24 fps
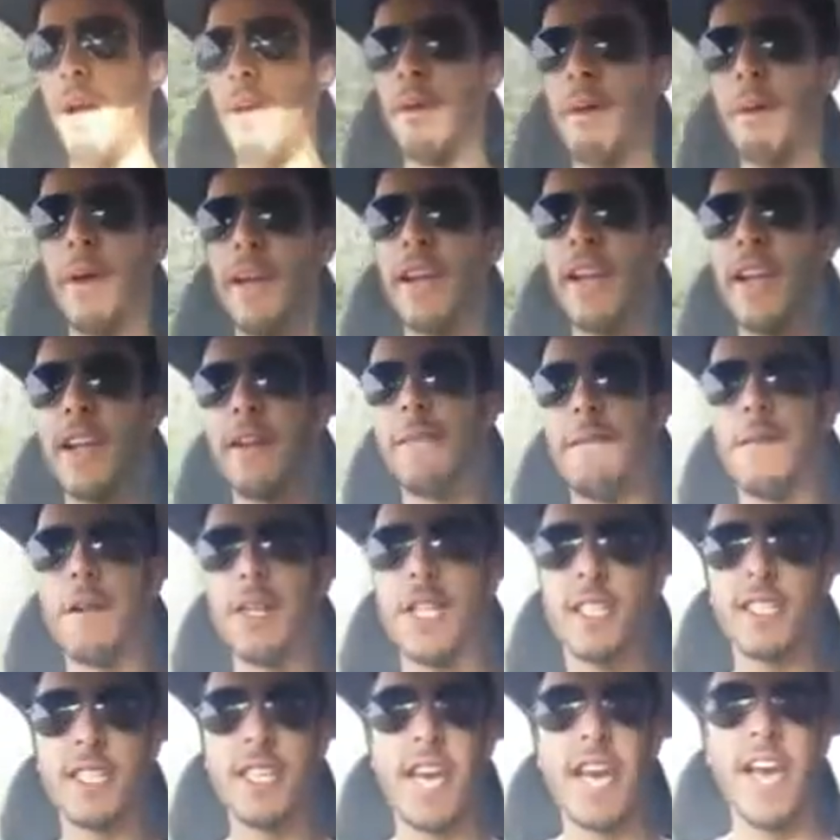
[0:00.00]
I mean, if
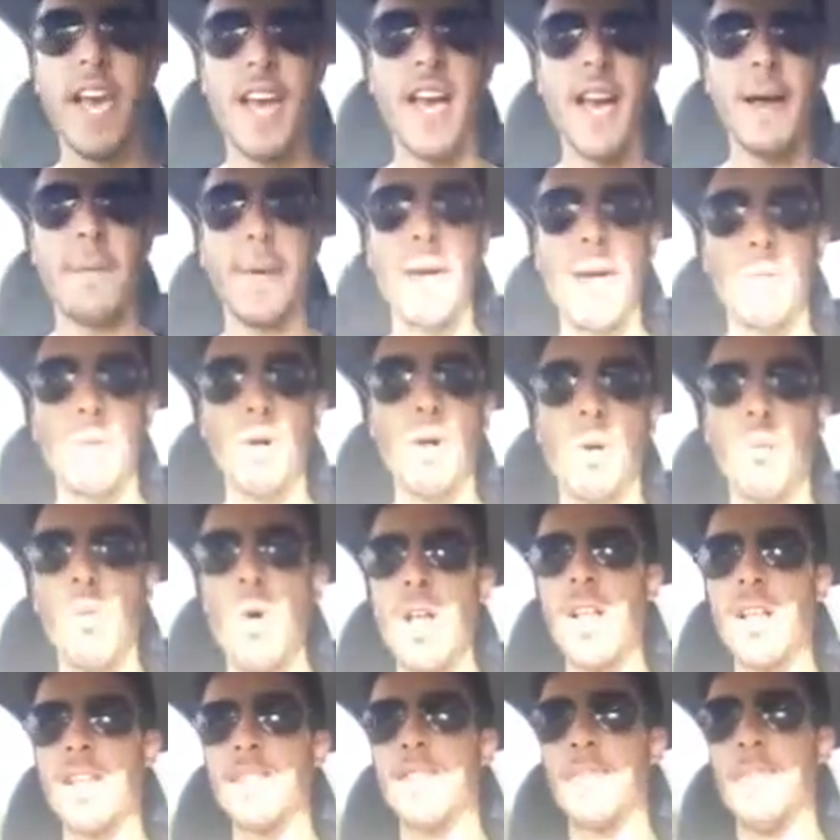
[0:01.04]
you care, people are
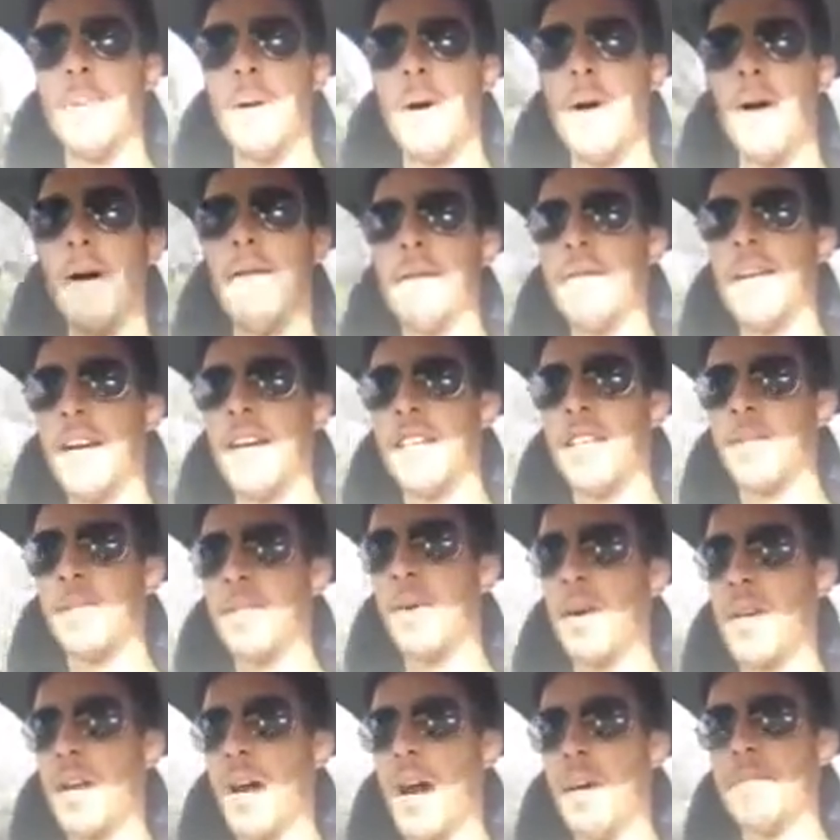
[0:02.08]
willing to put a
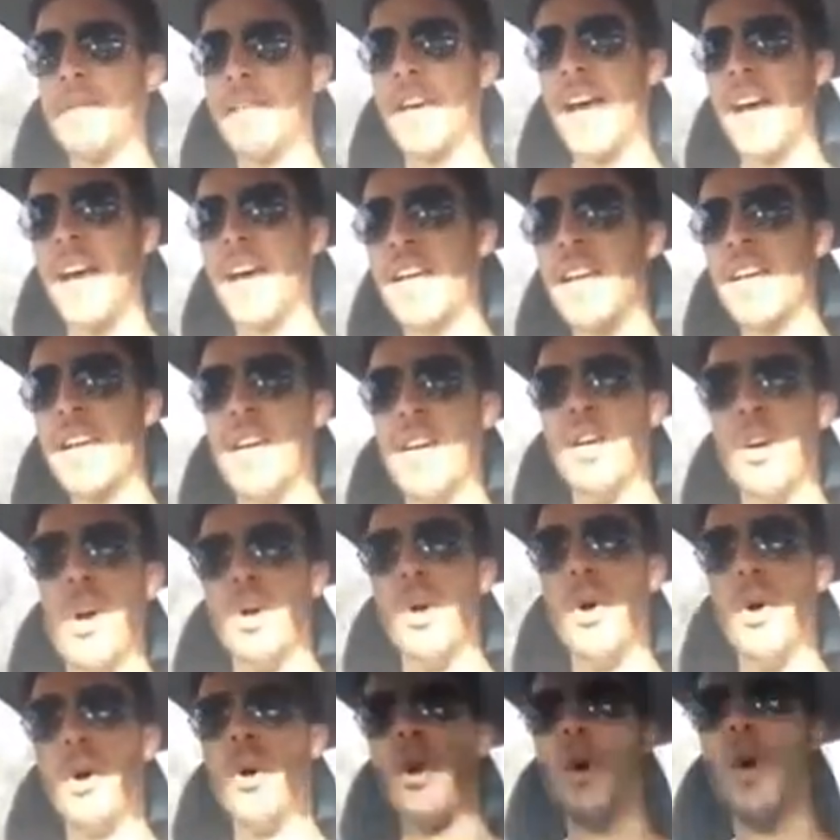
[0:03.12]
Facebook update
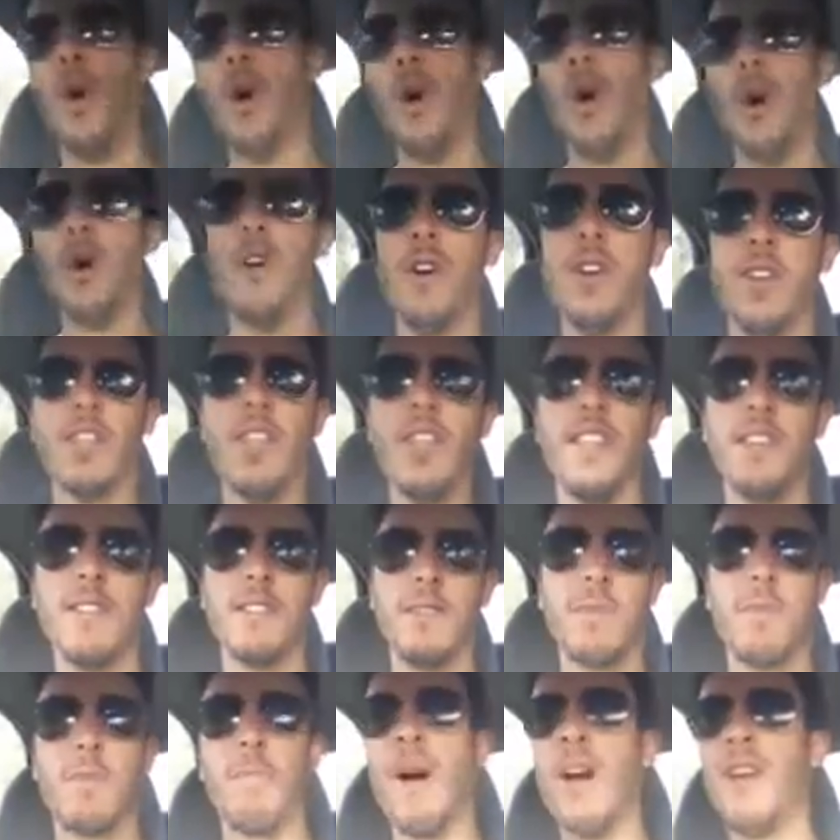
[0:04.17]
or
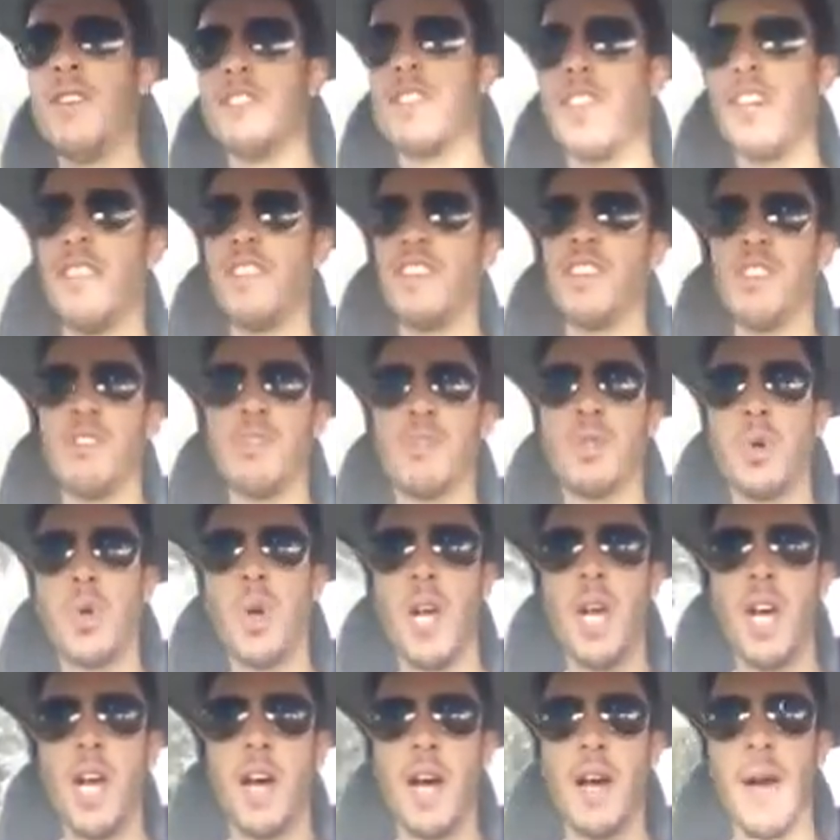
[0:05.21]
post something on
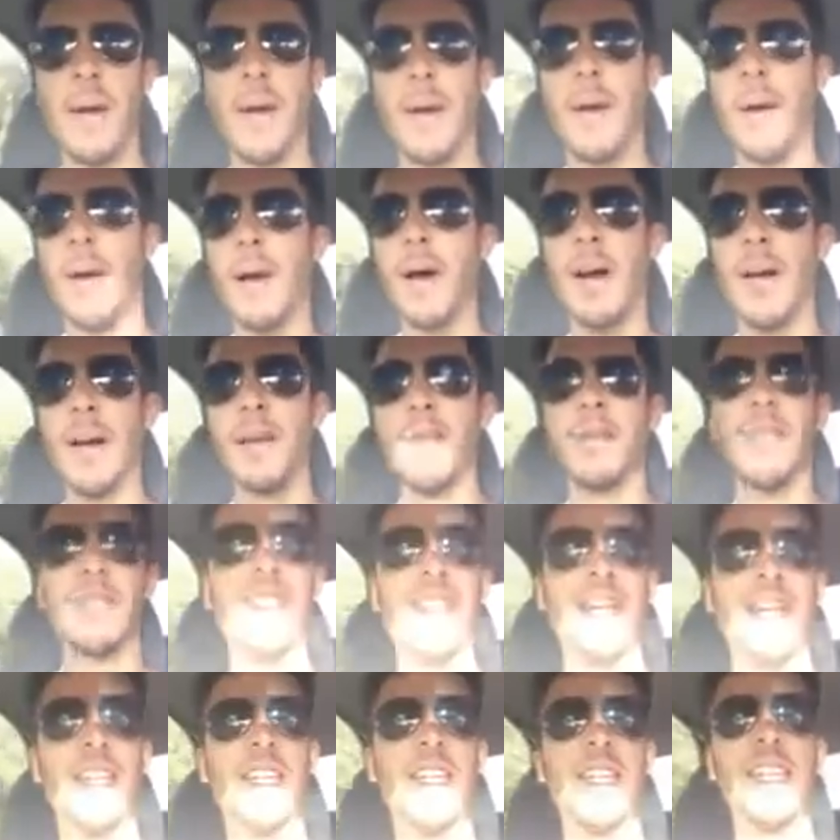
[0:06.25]
Twitter
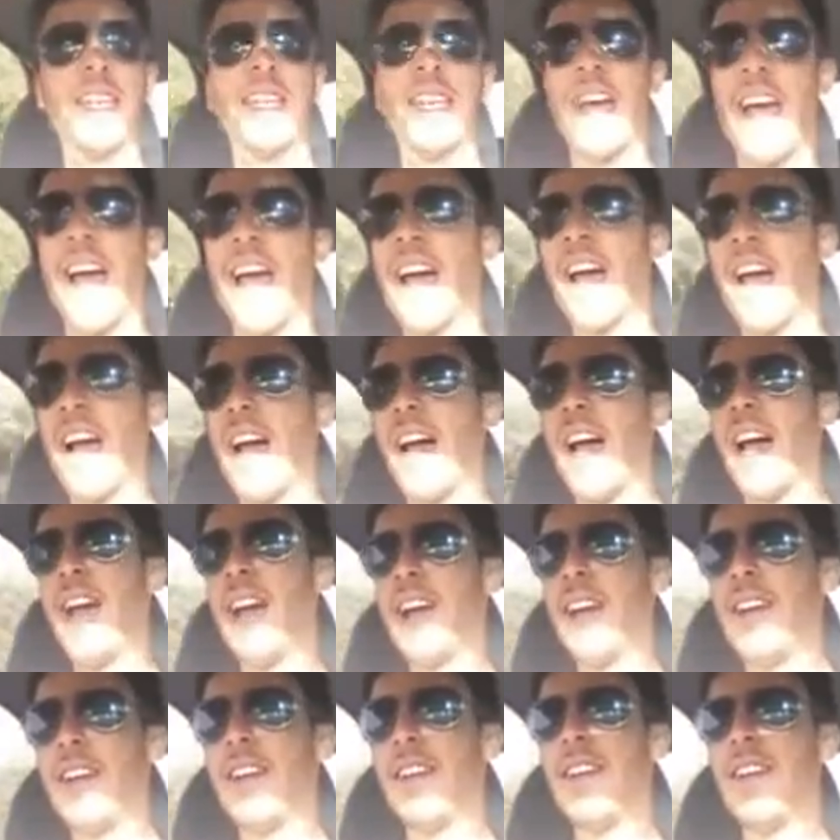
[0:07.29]
saying that they care.
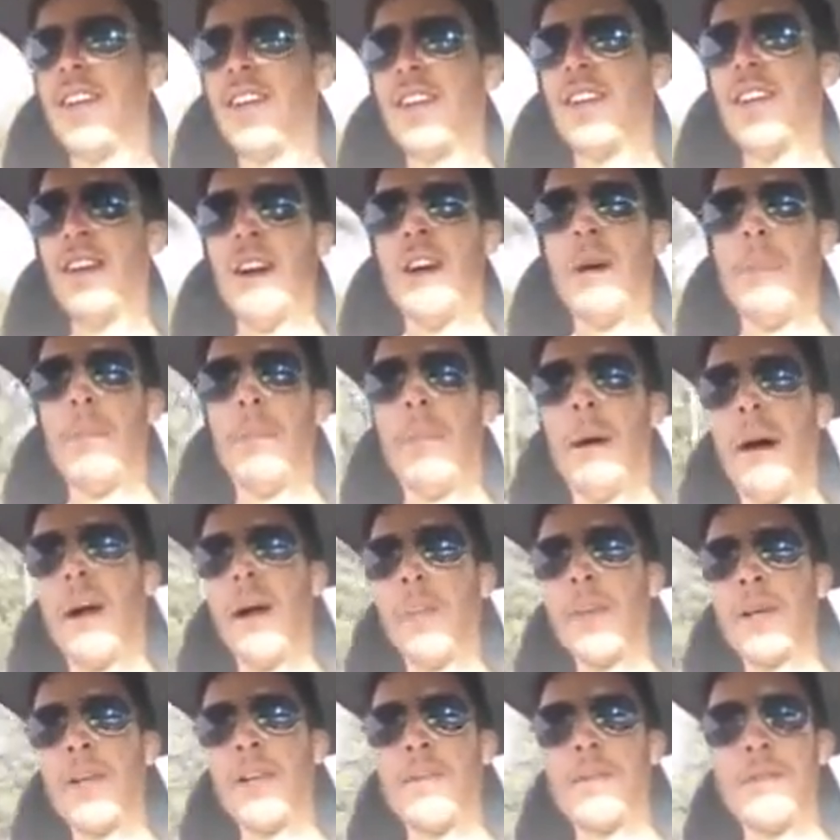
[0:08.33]
But
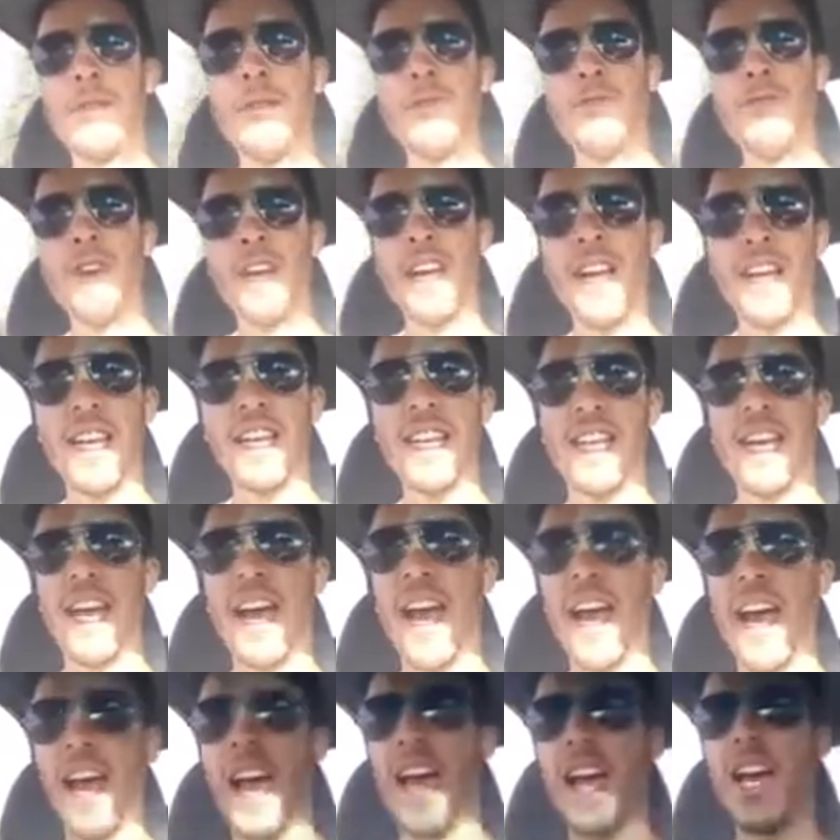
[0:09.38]
I mean, if you really
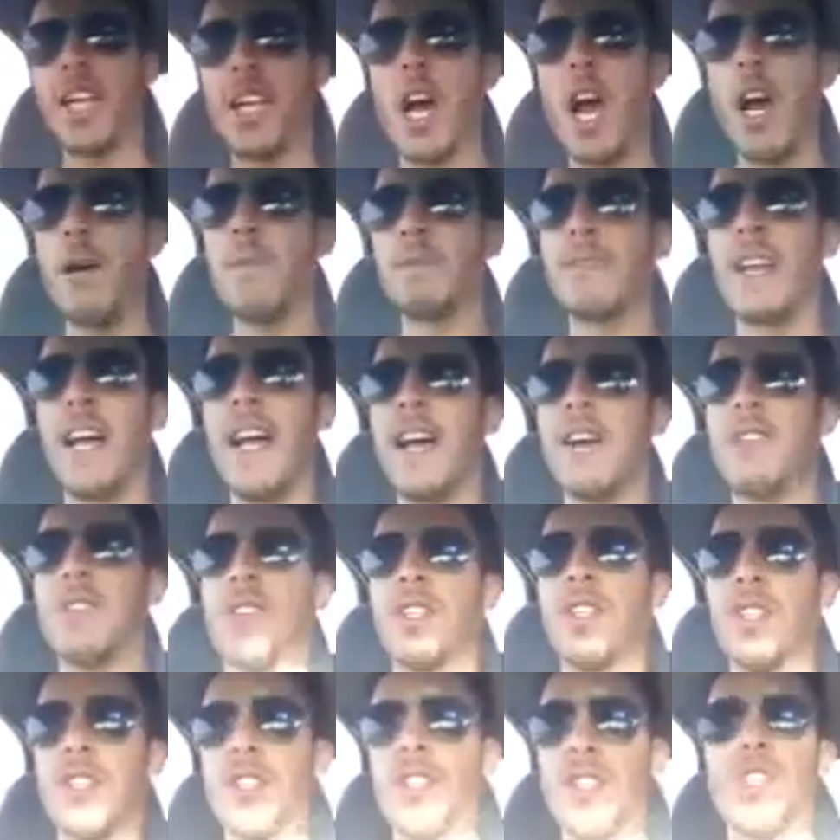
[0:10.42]
care, come down
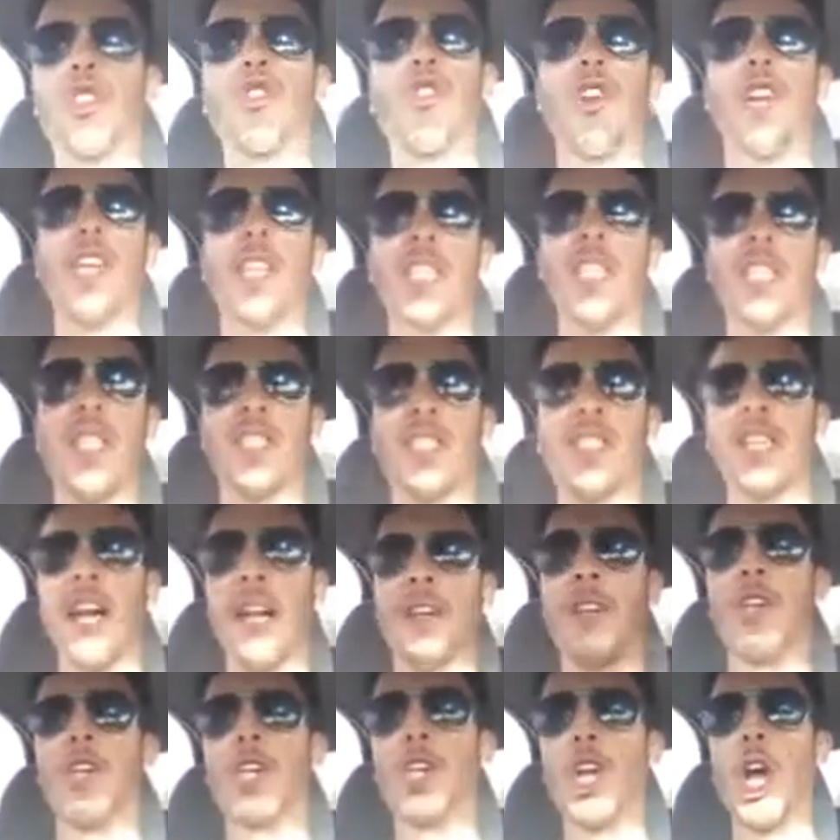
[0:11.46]
to the streets
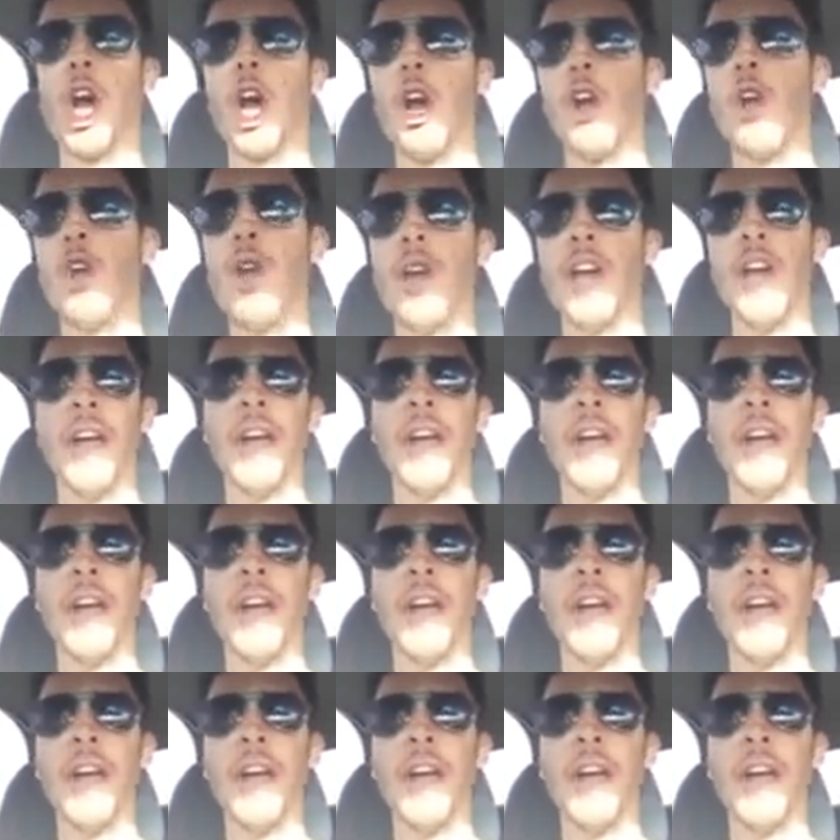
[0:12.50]
and show.